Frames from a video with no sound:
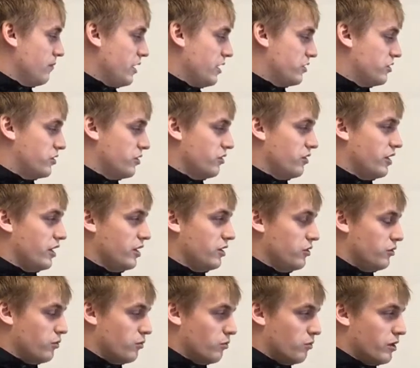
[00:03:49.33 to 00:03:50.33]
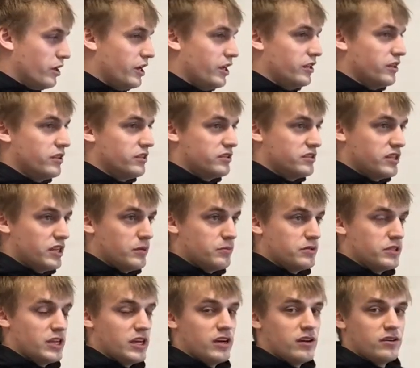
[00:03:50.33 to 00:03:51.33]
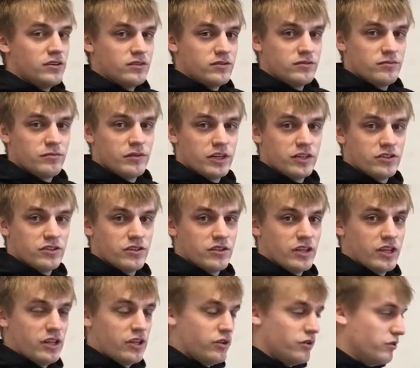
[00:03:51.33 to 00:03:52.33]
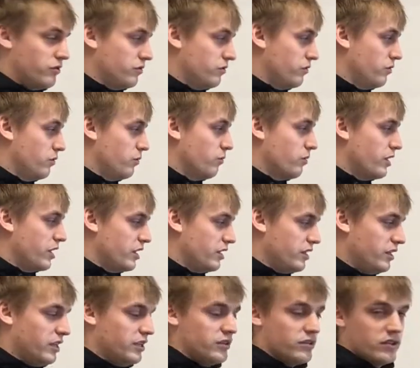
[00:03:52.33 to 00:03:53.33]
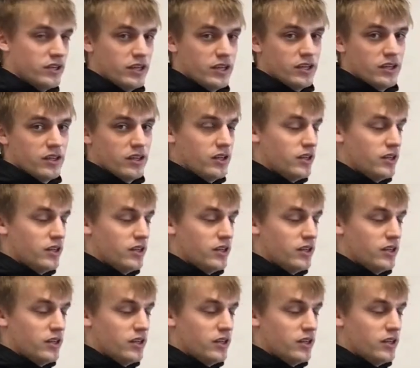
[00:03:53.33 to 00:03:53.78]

make sure that you write the steps out, make sure that you write neatly,